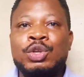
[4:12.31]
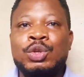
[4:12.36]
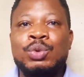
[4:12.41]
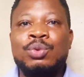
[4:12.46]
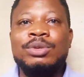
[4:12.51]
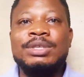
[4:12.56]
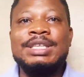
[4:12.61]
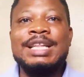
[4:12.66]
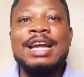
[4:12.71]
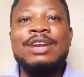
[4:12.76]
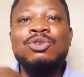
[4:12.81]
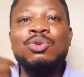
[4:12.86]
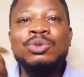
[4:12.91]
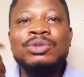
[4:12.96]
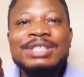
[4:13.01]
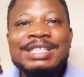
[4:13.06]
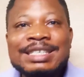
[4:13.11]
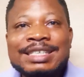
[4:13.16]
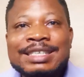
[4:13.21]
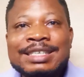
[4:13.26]
You will start
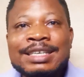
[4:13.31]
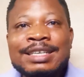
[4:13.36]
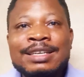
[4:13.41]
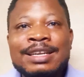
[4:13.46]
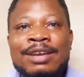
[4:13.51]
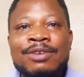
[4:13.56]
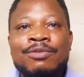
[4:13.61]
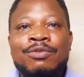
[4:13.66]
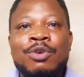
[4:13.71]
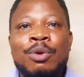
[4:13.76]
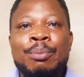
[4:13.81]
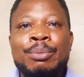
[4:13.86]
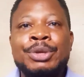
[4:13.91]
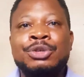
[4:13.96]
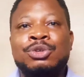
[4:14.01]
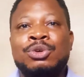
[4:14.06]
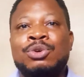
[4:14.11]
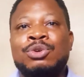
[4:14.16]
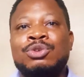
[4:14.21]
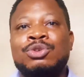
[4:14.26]
noticing
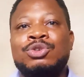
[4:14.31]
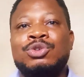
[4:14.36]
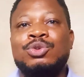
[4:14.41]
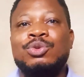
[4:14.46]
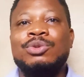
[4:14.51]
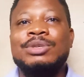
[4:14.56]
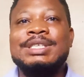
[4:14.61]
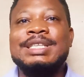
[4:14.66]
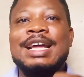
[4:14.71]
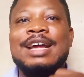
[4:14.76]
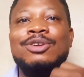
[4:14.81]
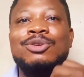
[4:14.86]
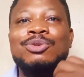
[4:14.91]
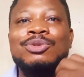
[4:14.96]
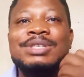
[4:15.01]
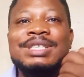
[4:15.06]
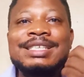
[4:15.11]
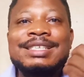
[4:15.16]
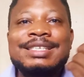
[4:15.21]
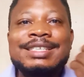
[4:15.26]
informations, you will start
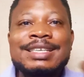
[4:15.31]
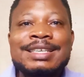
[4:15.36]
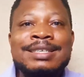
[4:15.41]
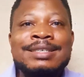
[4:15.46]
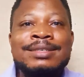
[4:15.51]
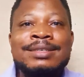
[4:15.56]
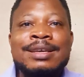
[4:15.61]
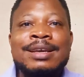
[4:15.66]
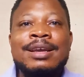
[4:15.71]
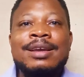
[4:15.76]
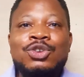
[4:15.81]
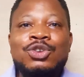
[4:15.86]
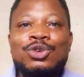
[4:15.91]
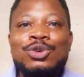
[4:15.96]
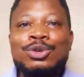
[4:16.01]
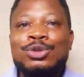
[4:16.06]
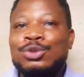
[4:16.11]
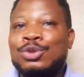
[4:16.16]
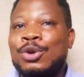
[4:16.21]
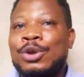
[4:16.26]
noticing
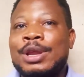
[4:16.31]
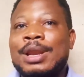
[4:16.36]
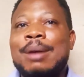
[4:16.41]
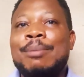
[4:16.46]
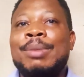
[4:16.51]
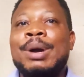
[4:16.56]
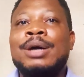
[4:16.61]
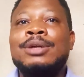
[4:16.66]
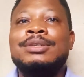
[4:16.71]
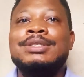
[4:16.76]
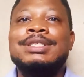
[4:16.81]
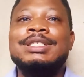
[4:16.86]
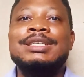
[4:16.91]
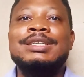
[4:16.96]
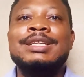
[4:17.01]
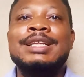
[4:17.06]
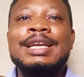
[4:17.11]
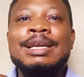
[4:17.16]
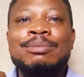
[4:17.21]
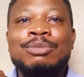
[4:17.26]
videos talking about
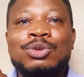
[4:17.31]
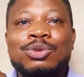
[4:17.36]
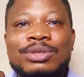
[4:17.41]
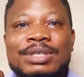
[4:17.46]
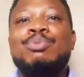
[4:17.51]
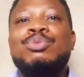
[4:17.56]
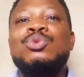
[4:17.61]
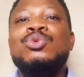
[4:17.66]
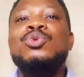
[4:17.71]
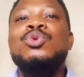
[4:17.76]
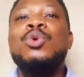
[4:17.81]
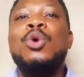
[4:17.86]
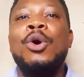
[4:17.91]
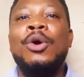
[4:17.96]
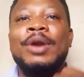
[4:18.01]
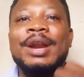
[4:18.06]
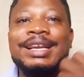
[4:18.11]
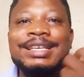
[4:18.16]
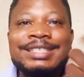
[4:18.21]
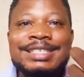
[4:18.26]
the dream, people
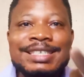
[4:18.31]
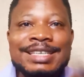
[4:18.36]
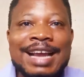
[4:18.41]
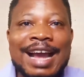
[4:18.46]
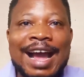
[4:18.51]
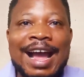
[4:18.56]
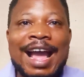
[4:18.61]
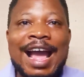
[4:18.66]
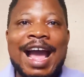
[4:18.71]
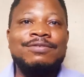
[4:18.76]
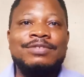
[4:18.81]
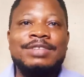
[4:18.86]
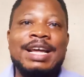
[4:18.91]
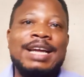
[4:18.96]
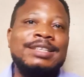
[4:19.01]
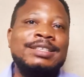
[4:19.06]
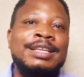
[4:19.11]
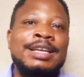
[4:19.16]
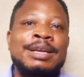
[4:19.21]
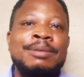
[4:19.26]
who already have
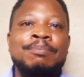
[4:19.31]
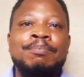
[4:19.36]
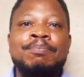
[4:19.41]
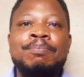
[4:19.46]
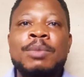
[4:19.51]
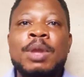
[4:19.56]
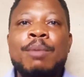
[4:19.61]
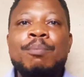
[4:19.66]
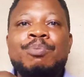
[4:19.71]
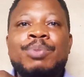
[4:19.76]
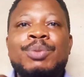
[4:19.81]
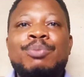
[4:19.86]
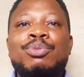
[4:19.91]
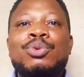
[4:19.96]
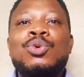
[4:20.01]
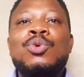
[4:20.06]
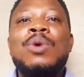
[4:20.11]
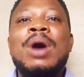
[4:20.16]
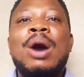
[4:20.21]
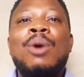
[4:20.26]
that dream,
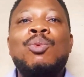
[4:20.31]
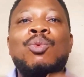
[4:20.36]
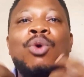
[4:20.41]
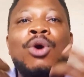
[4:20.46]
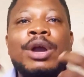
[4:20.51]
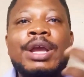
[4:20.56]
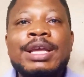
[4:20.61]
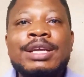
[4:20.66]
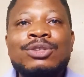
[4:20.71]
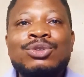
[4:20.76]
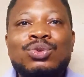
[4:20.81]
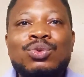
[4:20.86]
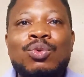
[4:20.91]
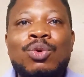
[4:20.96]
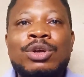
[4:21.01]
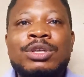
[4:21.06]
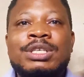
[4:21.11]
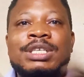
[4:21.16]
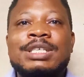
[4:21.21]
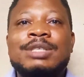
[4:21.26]
people who are working
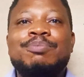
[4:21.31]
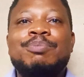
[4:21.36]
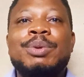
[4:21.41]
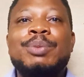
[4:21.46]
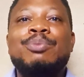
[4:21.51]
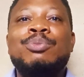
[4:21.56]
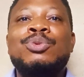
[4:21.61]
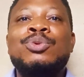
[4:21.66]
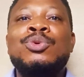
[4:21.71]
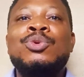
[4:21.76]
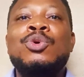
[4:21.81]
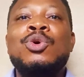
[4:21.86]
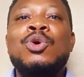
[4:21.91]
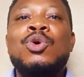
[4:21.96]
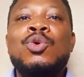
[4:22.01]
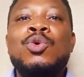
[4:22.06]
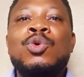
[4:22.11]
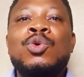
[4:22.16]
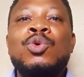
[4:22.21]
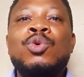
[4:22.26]
towards it,
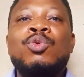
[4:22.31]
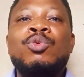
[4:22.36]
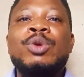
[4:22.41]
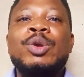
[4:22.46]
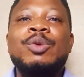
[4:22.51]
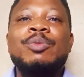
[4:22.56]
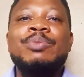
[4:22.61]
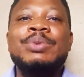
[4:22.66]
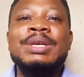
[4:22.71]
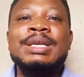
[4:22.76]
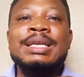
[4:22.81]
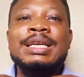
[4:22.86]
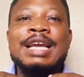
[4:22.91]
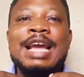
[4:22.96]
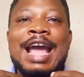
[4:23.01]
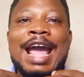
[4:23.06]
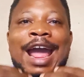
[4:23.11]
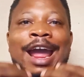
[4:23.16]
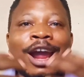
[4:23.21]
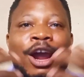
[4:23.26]
people who will
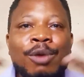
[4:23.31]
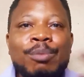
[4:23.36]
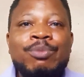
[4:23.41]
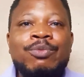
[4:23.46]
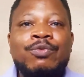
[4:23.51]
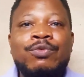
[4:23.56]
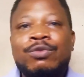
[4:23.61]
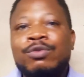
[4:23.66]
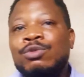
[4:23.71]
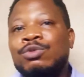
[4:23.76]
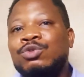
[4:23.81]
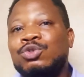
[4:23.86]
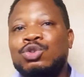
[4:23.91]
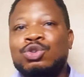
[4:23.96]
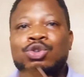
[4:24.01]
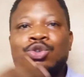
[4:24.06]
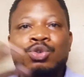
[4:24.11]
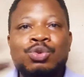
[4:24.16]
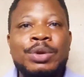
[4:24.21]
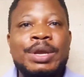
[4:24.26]
be helpful
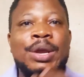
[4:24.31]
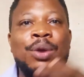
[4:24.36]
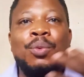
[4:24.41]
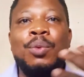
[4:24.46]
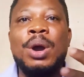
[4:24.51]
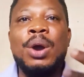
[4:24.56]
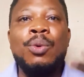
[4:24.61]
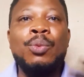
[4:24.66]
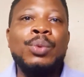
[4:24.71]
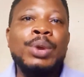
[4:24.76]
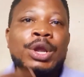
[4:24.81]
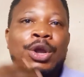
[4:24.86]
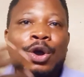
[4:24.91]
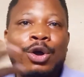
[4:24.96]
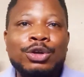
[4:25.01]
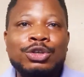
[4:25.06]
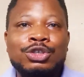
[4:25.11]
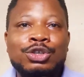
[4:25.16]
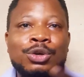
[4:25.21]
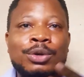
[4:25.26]
to you in one way
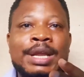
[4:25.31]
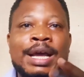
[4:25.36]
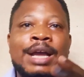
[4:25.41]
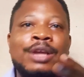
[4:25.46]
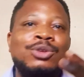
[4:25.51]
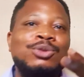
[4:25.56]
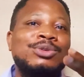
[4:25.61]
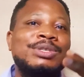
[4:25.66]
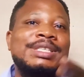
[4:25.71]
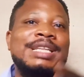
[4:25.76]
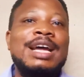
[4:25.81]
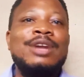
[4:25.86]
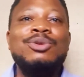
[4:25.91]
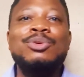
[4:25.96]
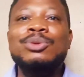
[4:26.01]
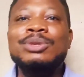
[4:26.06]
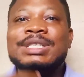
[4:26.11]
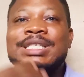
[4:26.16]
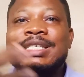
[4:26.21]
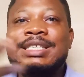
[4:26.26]
or the other. You start
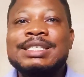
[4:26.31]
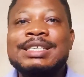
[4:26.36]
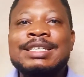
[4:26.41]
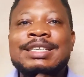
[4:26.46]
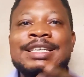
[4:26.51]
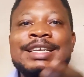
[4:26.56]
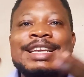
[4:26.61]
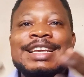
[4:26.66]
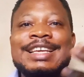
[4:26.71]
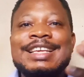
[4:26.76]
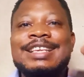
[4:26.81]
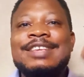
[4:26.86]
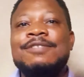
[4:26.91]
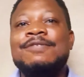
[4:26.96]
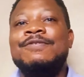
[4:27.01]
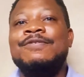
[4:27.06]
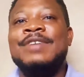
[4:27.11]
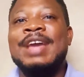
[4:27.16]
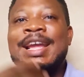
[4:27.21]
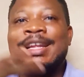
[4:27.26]
noticing
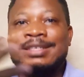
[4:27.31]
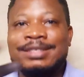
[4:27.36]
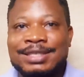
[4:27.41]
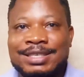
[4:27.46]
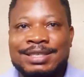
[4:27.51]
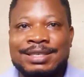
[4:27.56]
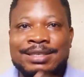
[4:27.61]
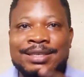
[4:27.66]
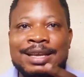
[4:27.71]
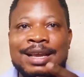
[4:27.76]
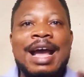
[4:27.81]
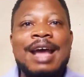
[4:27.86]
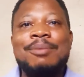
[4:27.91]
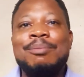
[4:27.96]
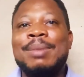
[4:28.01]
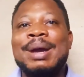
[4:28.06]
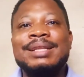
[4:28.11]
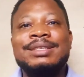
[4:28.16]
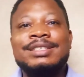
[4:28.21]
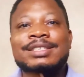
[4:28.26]
events
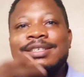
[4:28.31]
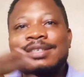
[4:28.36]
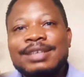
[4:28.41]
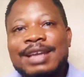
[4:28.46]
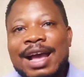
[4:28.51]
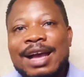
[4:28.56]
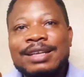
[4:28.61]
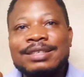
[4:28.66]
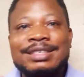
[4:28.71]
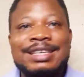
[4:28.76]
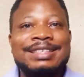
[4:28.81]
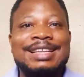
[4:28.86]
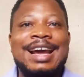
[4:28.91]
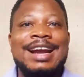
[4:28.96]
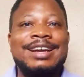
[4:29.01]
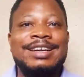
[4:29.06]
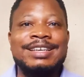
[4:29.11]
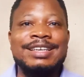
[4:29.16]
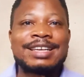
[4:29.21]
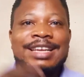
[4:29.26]
and materials that
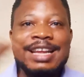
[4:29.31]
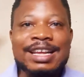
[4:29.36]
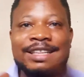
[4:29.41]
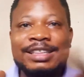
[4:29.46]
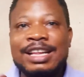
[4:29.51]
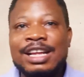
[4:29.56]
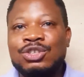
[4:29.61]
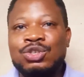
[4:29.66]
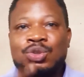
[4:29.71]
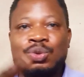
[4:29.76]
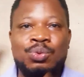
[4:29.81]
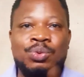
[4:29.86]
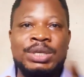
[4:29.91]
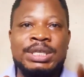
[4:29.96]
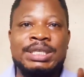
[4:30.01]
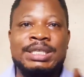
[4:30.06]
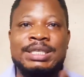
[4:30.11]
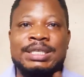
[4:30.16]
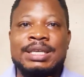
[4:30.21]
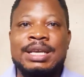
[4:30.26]
are related to
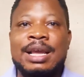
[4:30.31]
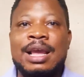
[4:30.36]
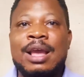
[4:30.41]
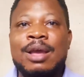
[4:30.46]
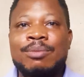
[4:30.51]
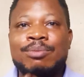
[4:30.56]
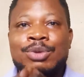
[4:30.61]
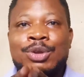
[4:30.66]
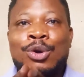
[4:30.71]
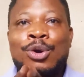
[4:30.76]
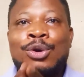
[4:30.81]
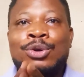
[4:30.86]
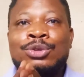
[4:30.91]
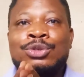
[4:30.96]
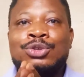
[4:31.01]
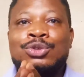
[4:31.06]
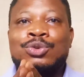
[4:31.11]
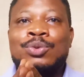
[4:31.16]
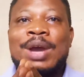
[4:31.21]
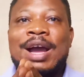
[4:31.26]
it
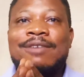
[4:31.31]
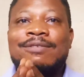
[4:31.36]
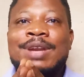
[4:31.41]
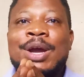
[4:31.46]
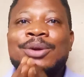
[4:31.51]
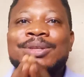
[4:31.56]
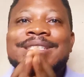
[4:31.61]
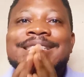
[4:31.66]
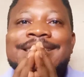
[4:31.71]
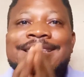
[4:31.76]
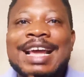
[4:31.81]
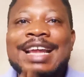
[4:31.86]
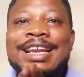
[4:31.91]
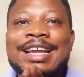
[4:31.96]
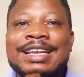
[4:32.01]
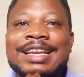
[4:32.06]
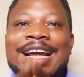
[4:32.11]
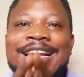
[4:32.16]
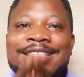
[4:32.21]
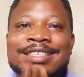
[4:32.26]
because you have now
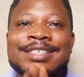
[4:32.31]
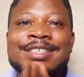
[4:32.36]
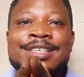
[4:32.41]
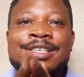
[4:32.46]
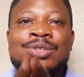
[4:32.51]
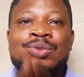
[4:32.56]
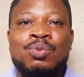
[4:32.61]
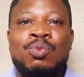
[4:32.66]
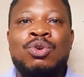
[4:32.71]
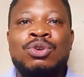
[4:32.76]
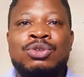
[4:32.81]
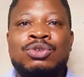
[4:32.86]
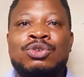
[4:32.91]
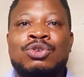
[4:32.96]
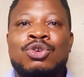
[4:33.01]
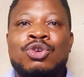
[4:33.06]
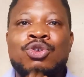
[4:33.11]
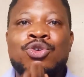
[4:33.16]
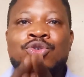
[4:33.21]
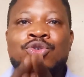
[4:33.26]
decided that this is what
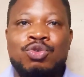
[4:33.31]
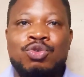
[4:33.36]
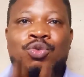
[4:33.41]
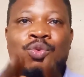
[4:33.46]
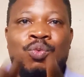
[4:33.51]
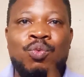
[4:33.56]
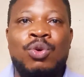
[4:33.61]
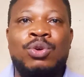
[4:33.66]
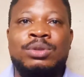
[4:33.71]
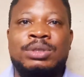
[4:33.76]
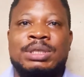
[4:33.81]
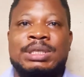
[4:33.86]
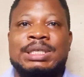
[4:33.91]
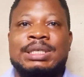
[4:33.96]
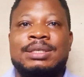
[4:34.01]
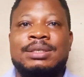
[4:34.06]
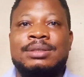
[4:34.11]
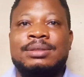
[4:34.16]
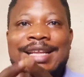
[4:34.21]
you want.